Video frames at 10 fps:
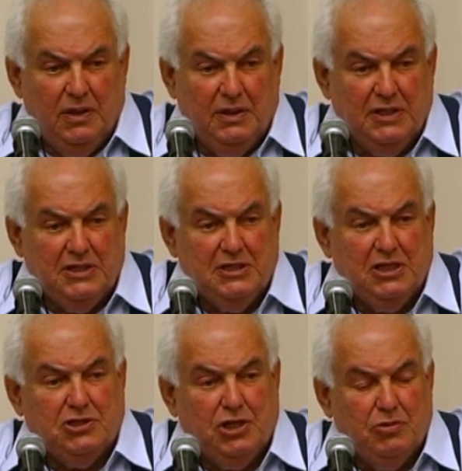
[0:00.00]
This is
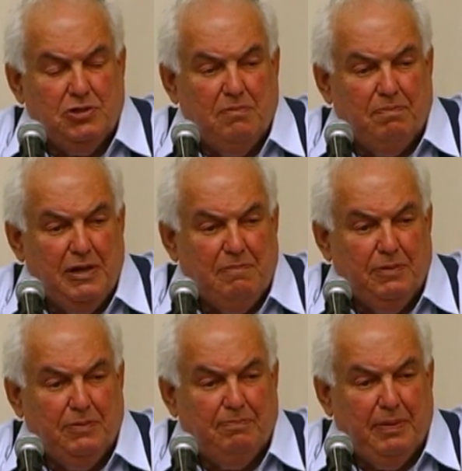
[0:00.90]
a chosen
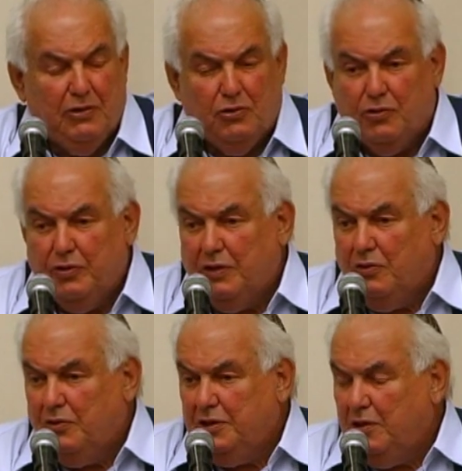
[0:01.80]
people, Ben Gurion,
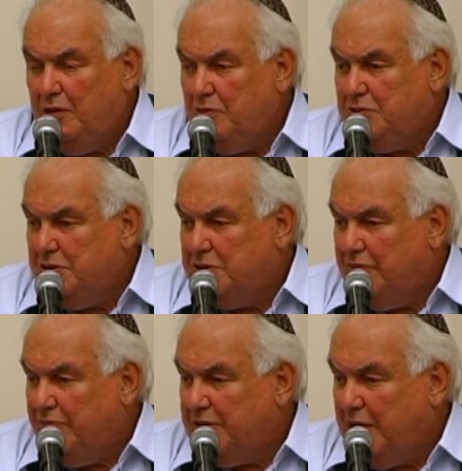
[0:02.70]
all the illusions
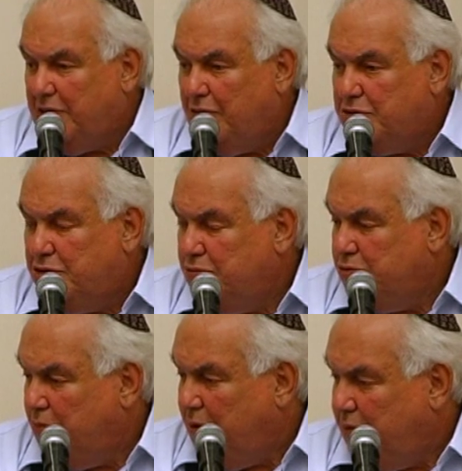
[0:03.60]
of what they thought Jews
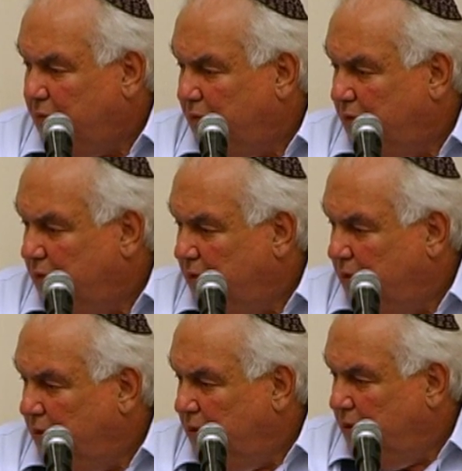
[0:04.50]
were.
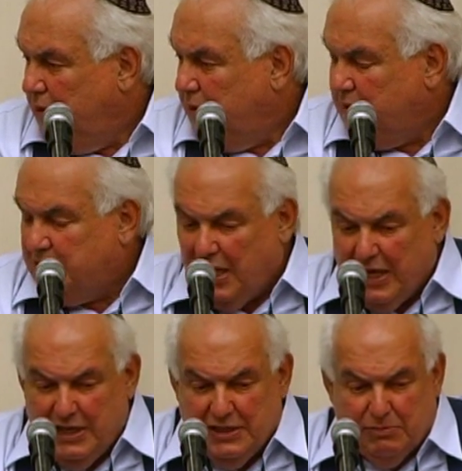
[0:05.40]
The
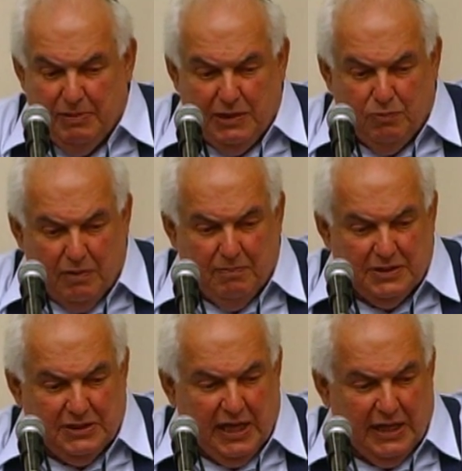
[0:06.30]
Zionists made one
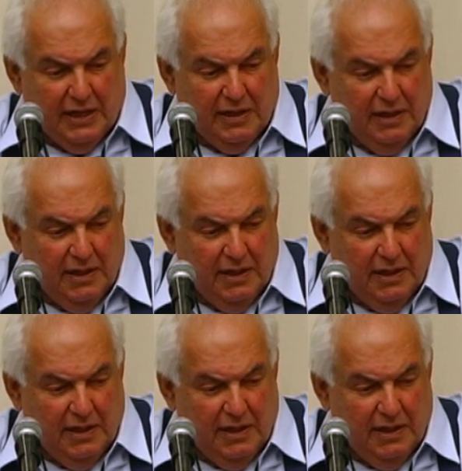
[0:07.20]
mistake.